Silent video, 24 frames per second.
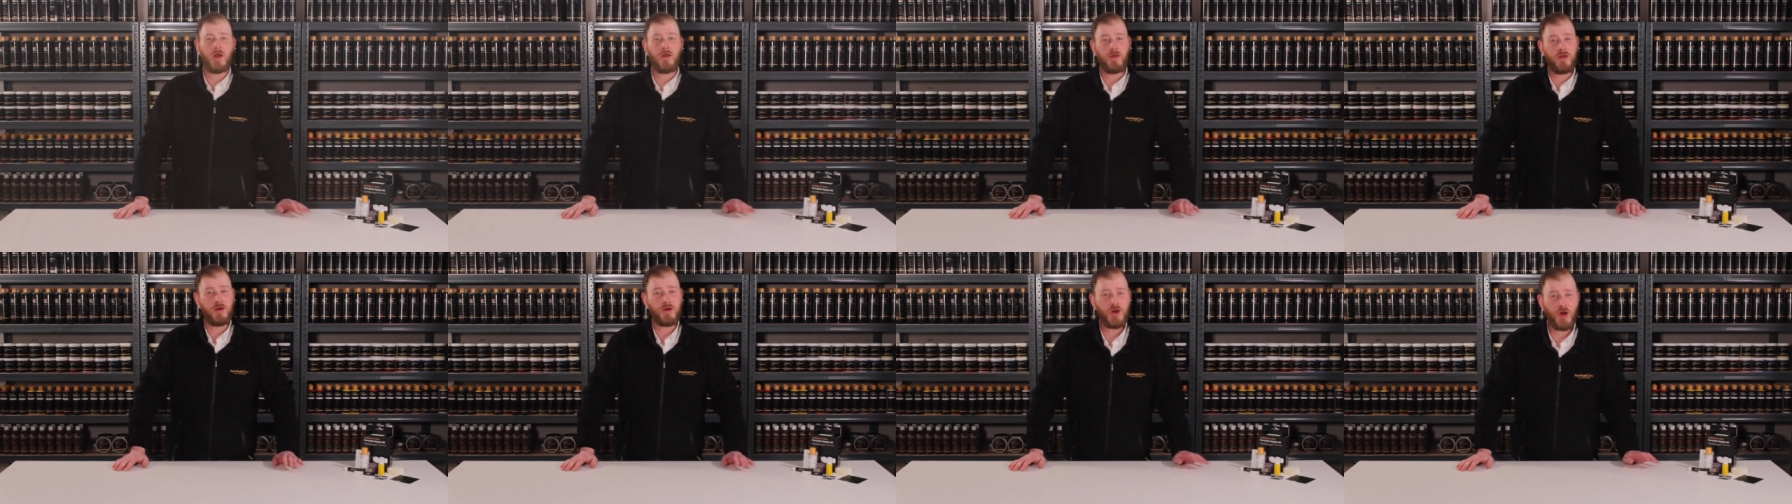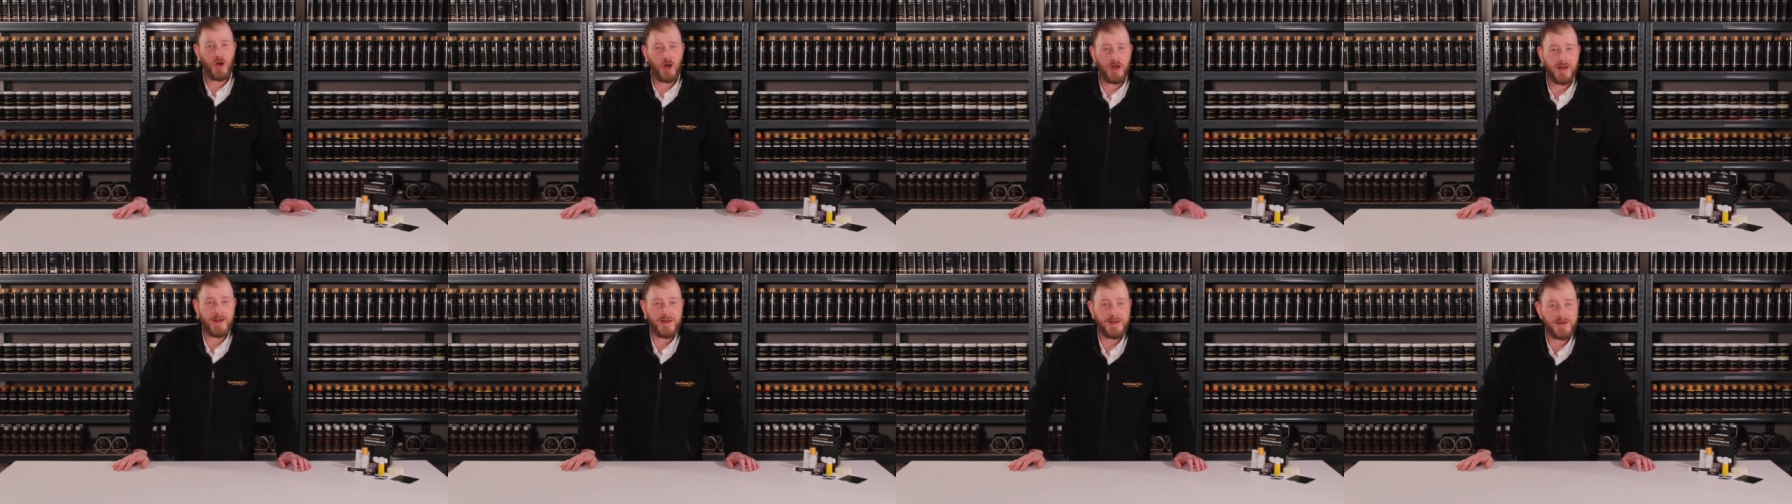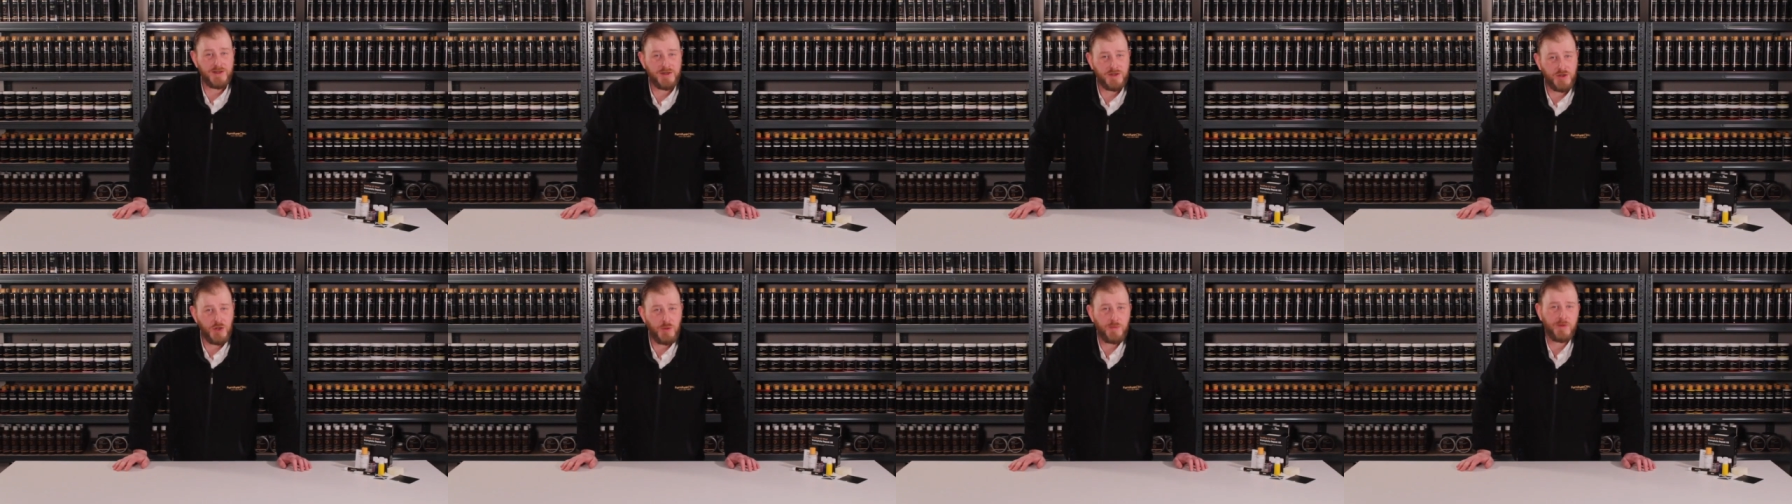The colour is
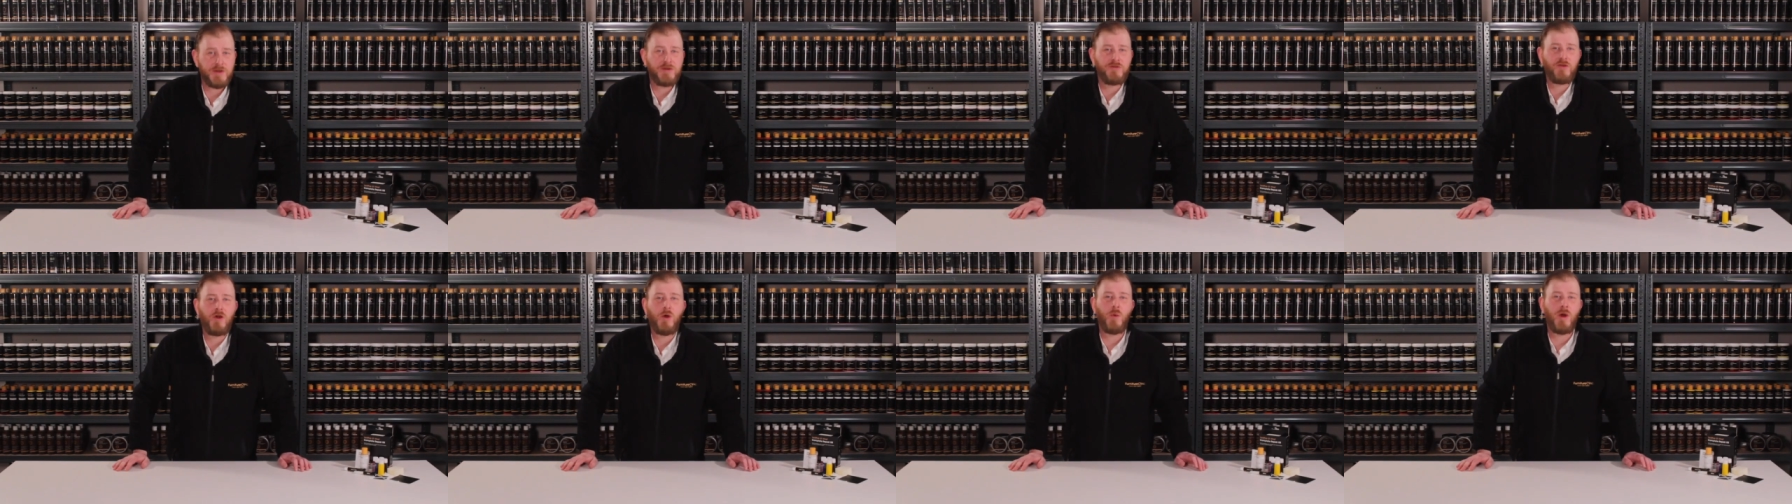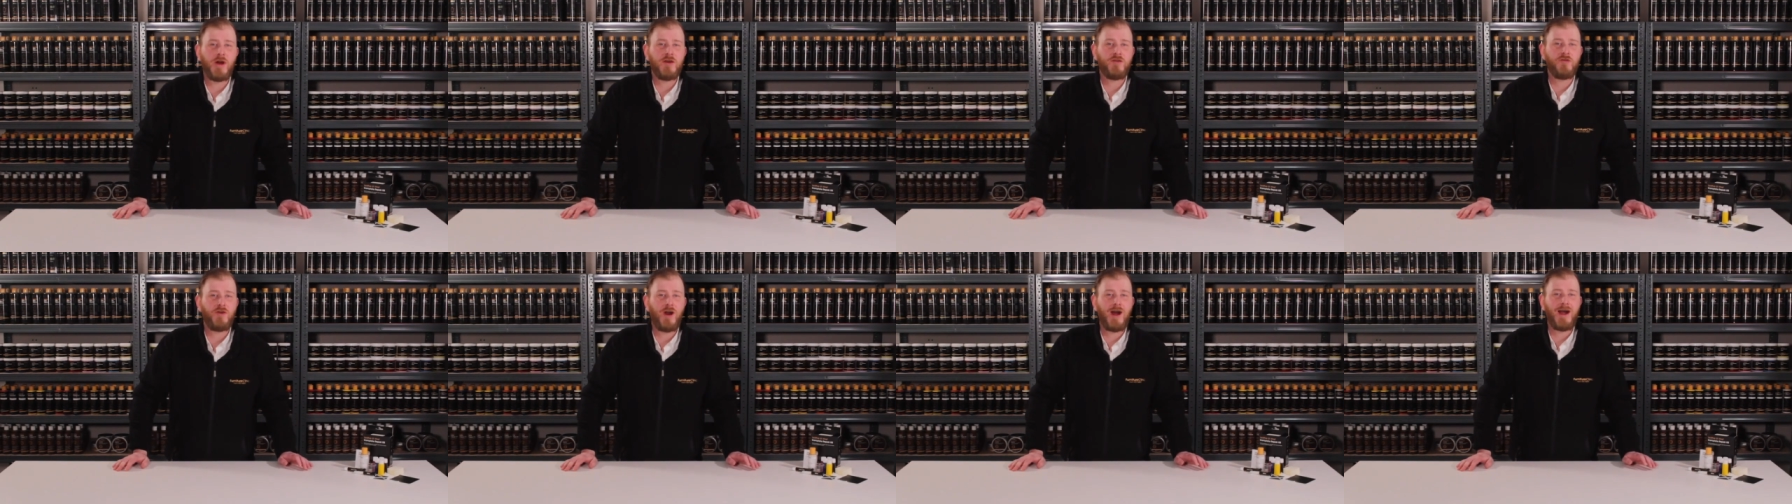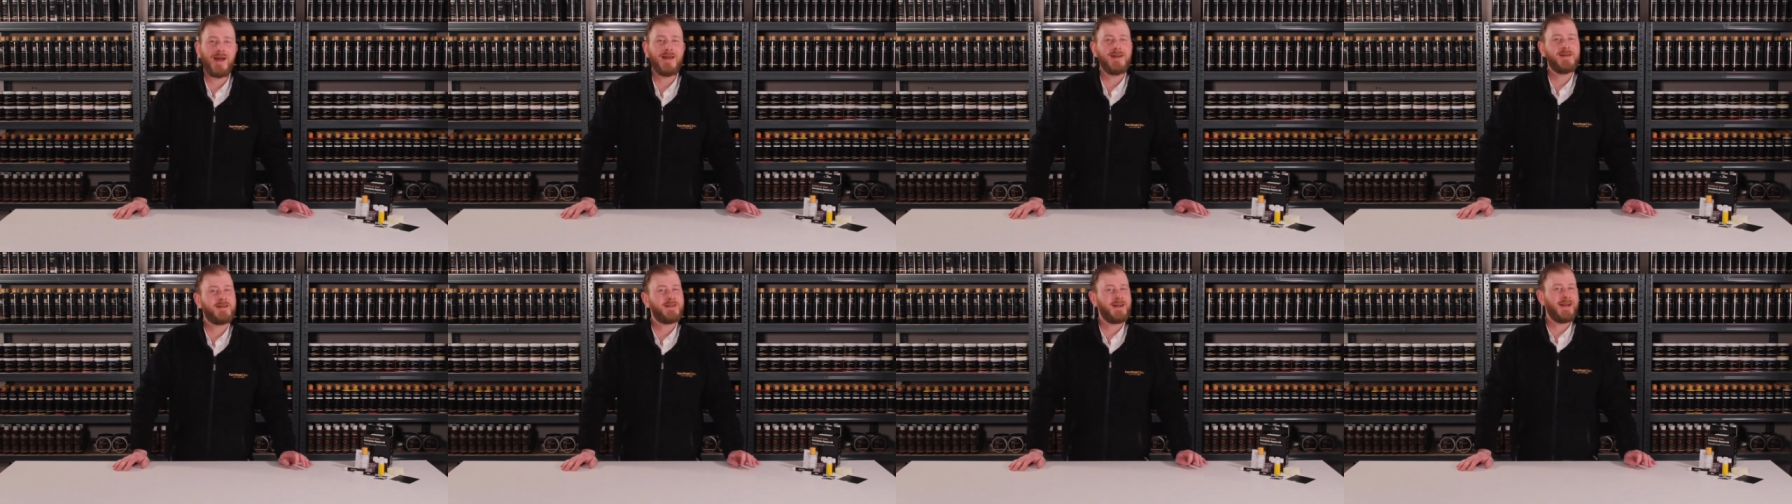super strong when
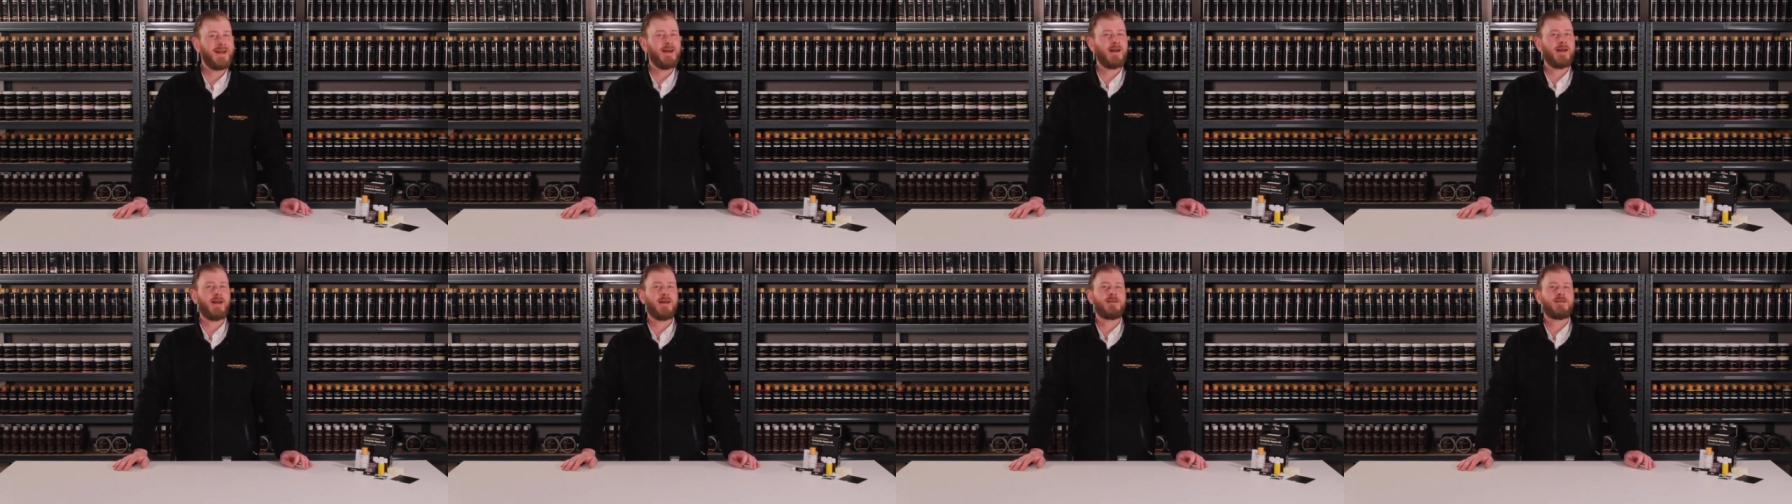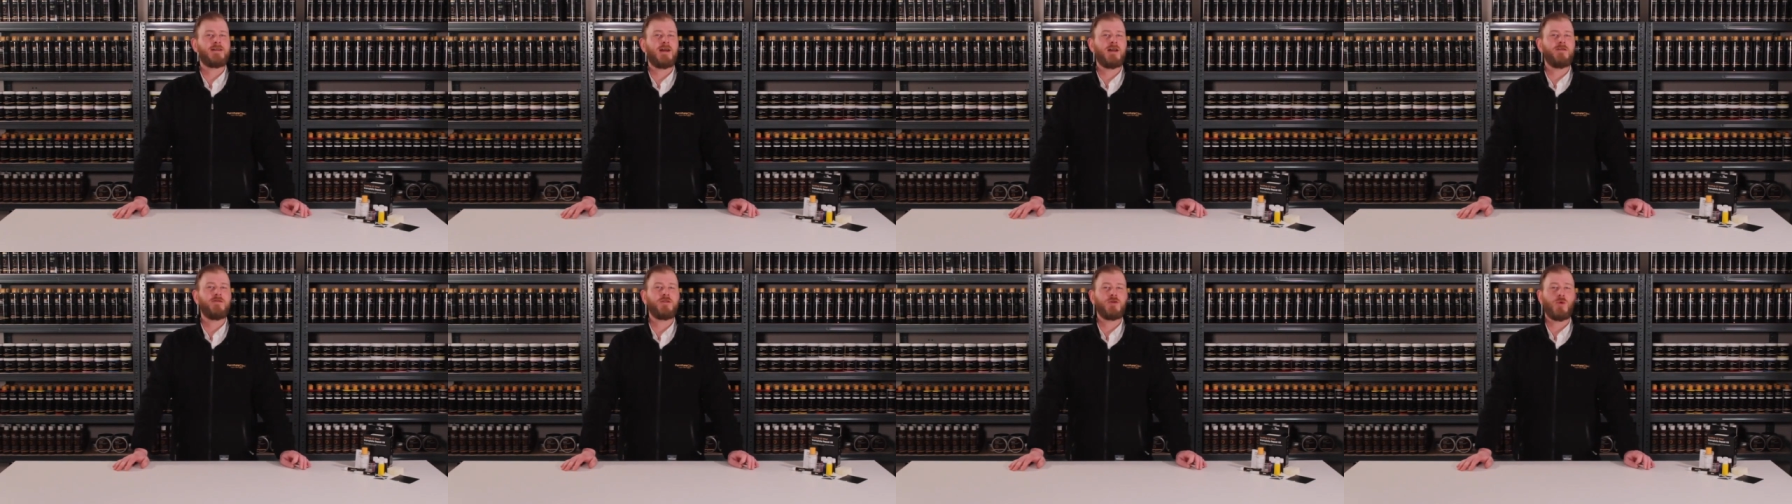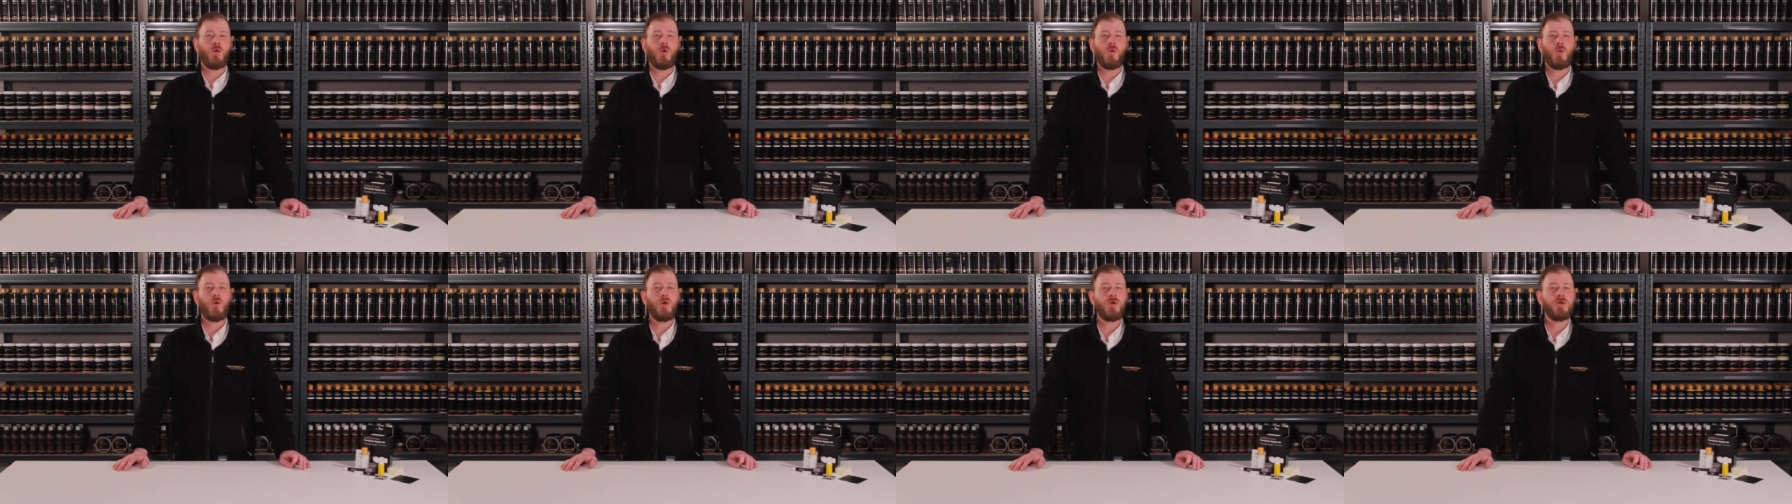dry, sealing itself
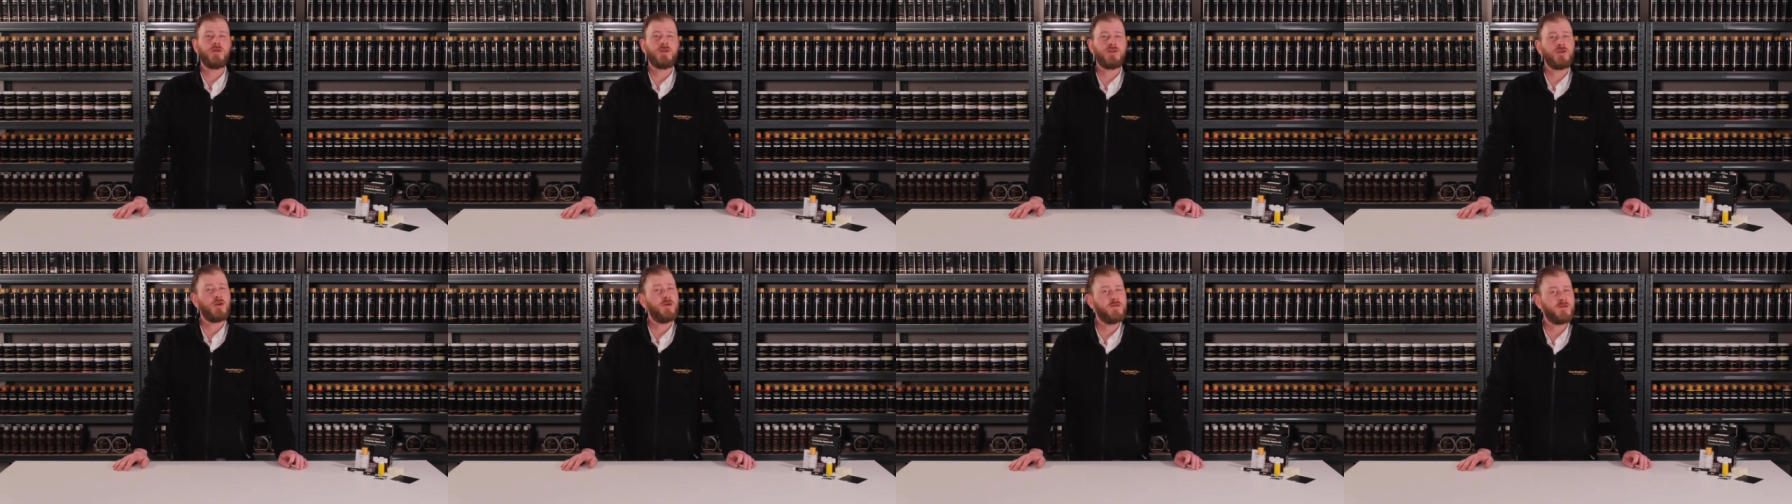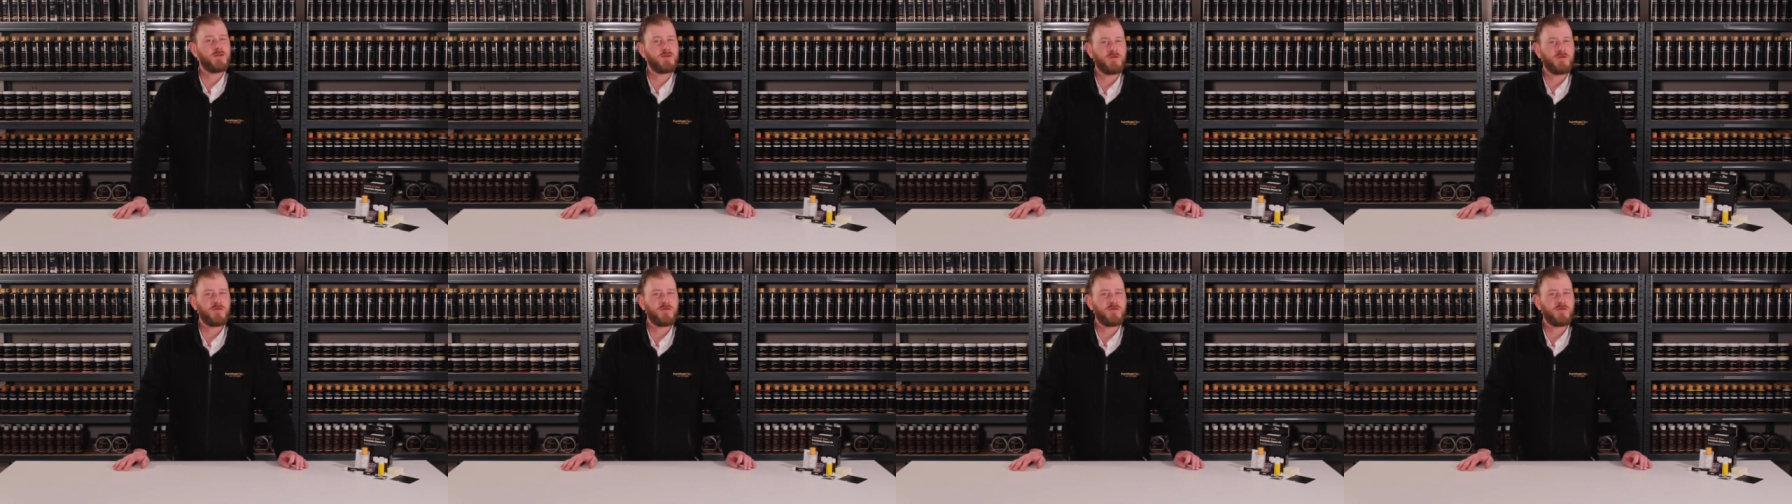so it won't scuff,